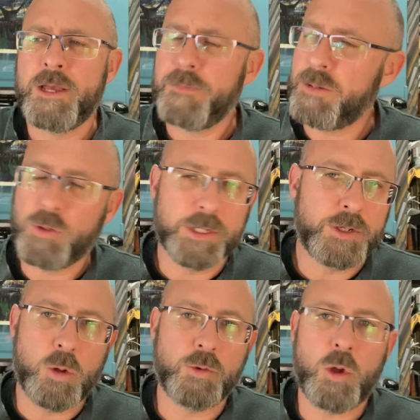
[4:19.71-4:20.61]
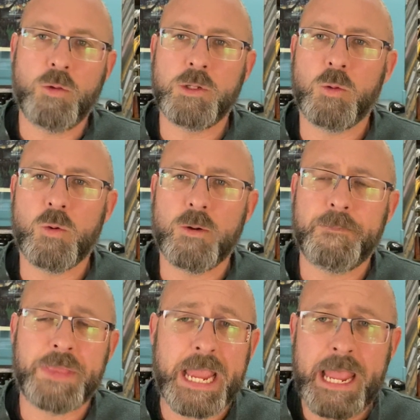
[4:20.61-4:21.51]
People that don't know the
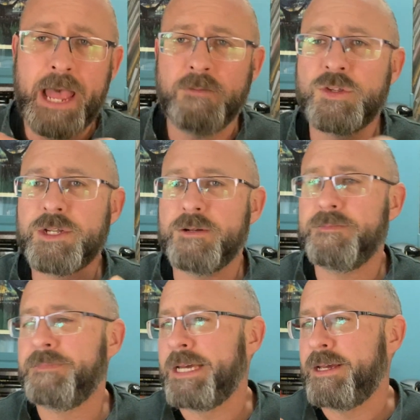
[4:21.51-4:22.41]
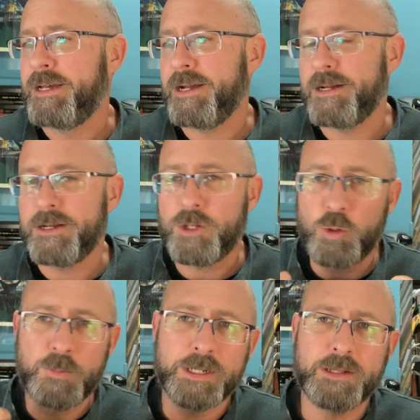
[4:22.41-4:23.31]
Lord, they have some uh,
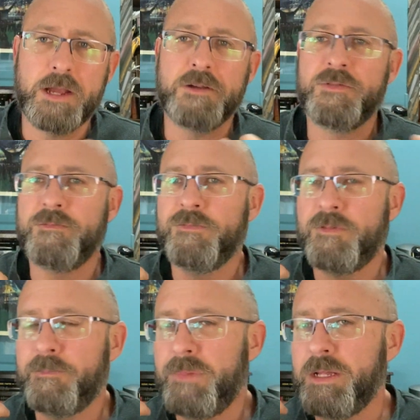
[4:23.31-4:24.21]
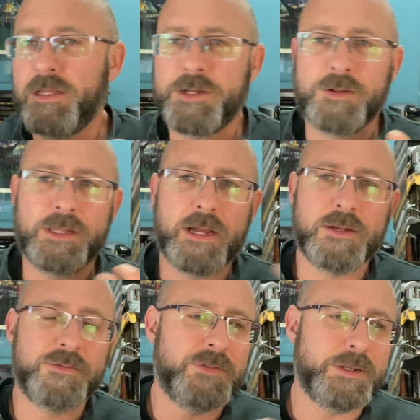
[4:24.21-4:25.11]
human love and familial
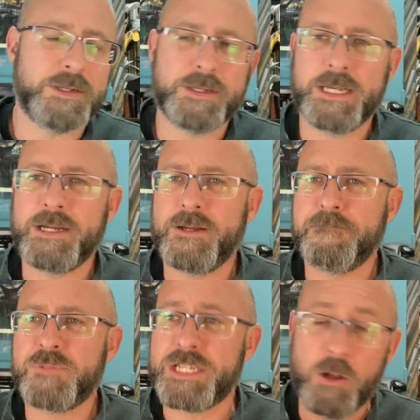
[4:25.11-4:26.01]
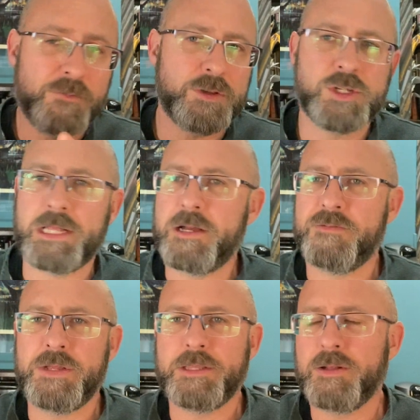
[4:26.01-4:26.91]
love and um, selfish
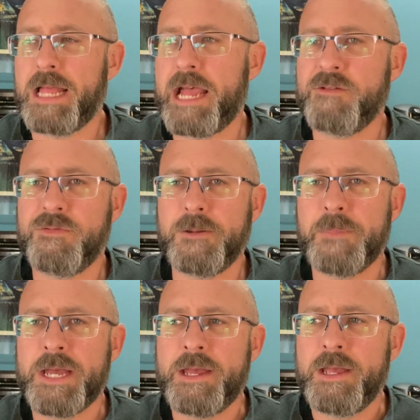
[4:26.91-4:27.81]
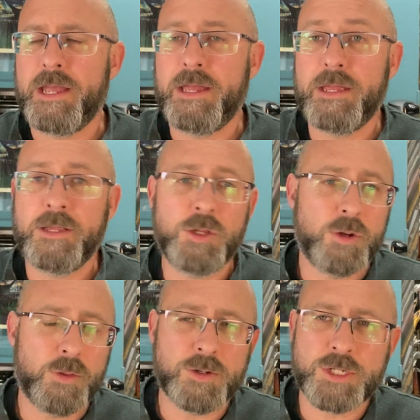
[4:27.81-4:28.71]
love in their life, and and, you
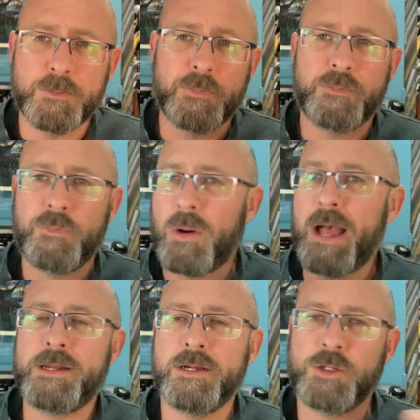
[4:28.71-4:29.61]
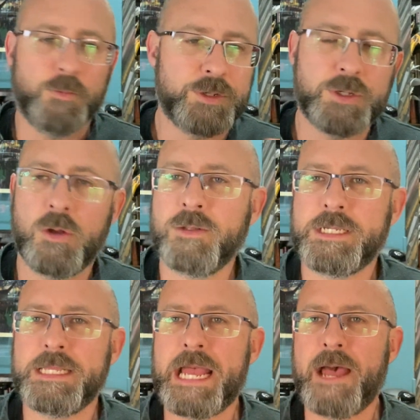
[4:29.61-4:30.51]
know, there's some product and result
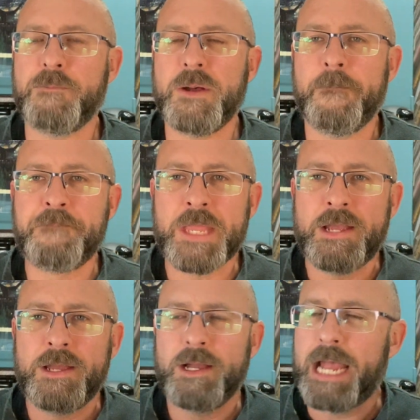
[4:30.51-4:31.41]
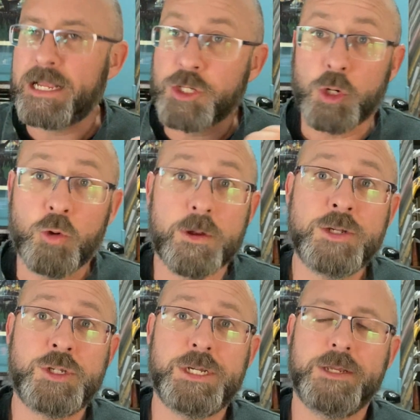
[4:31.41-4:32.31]
to that. But as a
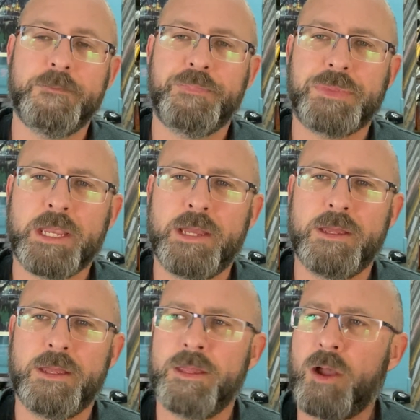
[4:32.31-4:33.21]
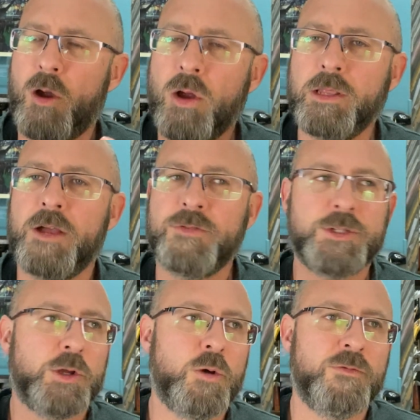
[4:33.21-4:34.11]
Christian, our love is
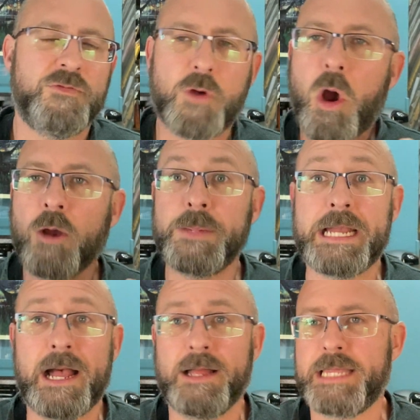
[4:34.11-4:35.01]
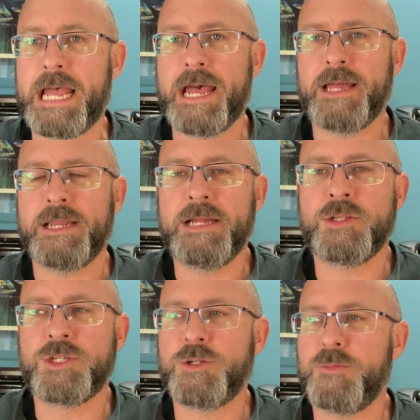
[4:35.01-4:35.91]
to go far beyond that.
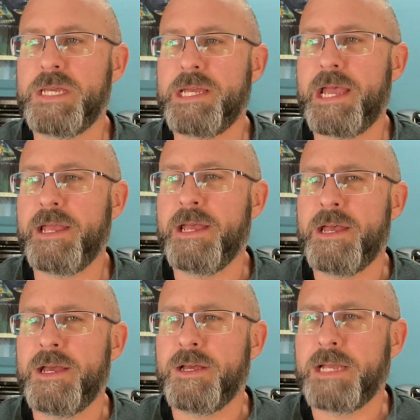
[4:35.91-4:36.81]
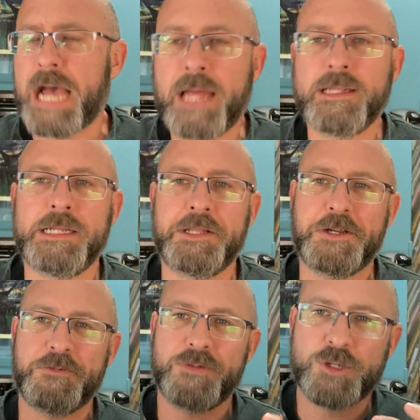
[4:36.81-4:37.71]
It's to be a godly
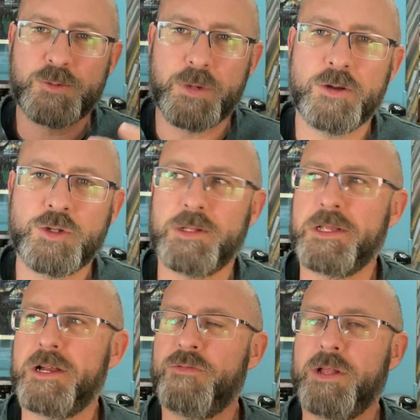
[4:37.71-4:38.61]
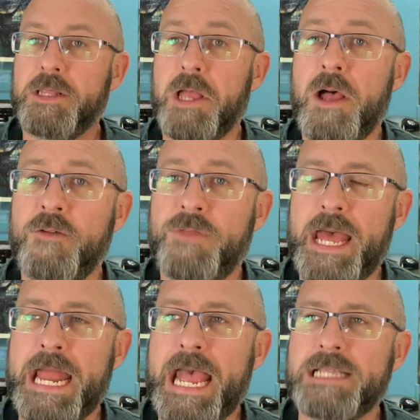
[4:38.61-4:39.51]
love, a spiritual love, a love
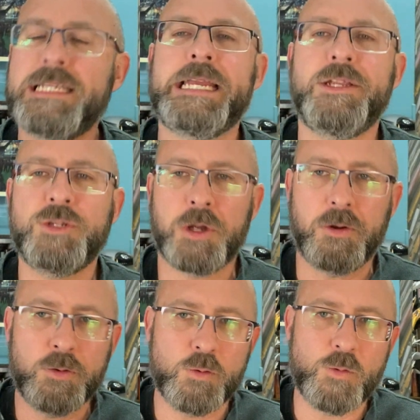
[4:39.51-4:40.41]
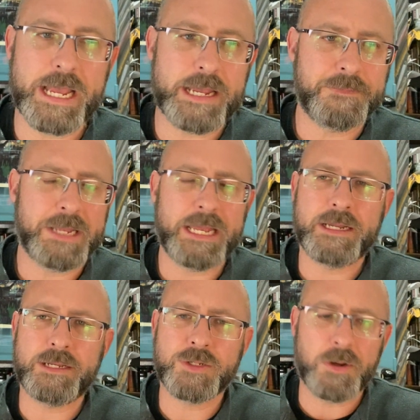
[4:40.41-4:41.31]
that has eternal weight and
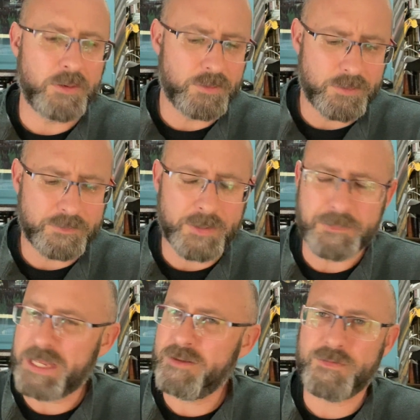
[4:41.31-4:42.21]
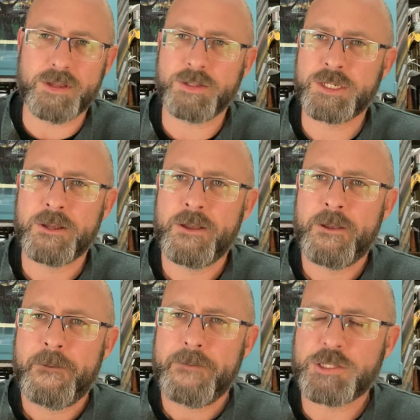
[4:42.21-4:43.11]
eternal benefits.
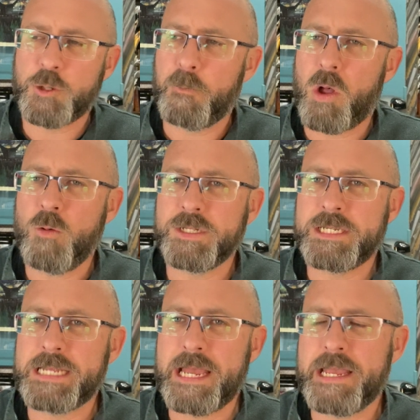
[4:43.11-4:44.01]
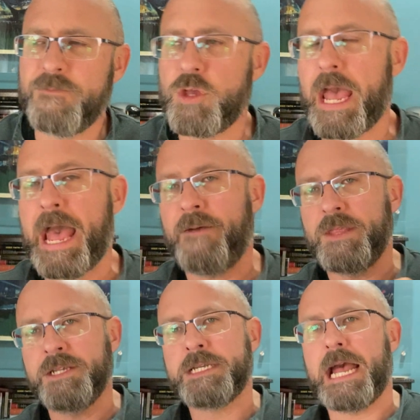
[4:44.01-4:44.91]
And so Paul would say, if you have
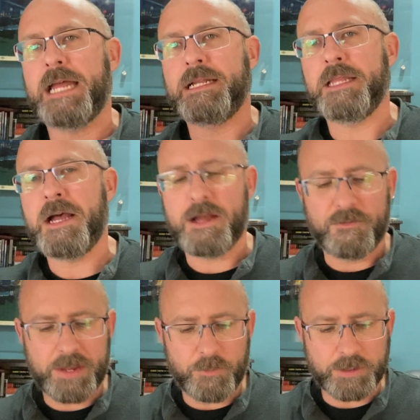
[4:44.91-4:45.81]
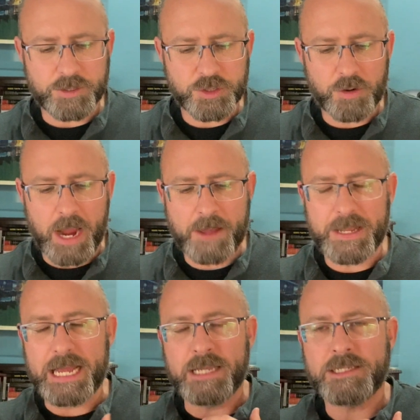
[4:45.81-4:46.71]
this kind of love, he would describe
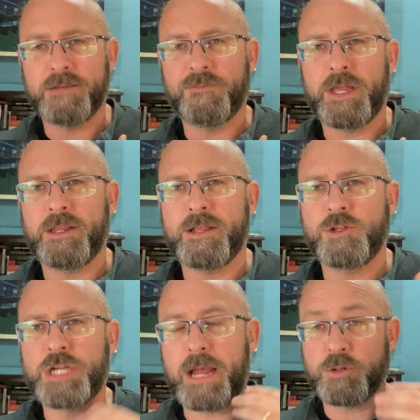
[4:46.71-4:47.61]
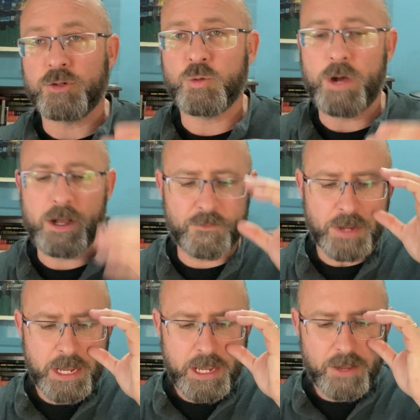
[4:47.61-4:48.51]
it as in, in chapter 12,
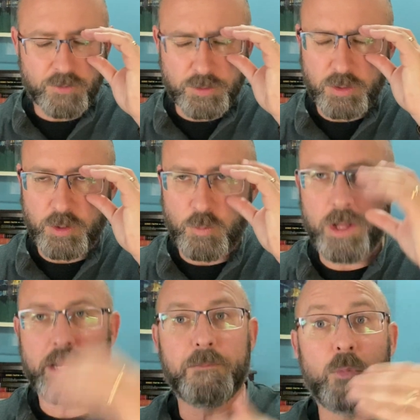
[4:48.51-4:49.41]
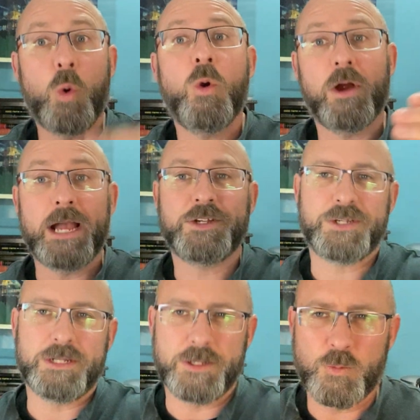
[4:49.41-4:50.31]
verse 31, a more
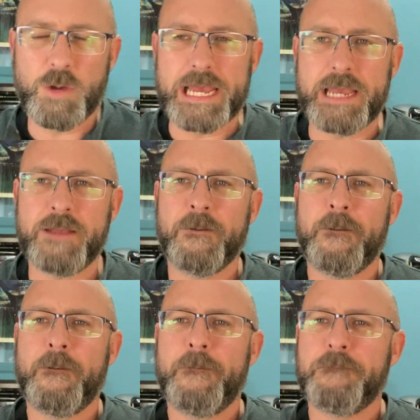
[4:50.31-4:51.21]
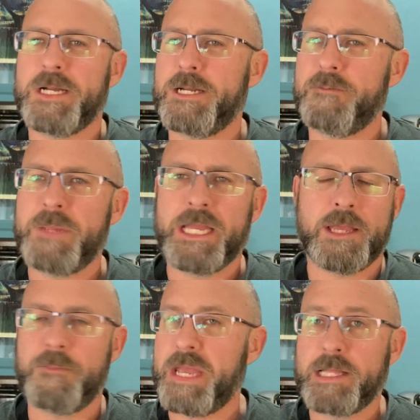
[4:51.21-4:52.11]
excellent way um, it
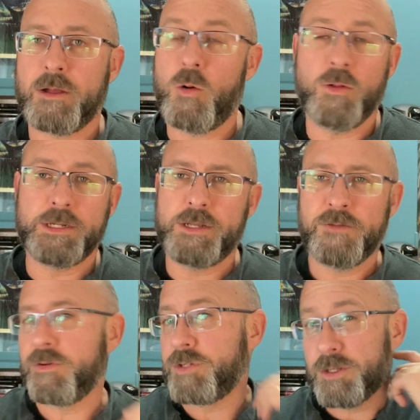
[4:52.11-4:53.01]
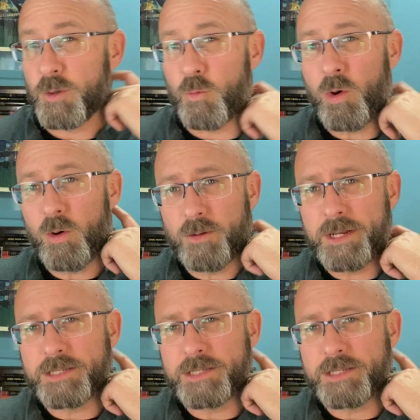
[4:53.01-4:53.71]
can make all the difference in the world.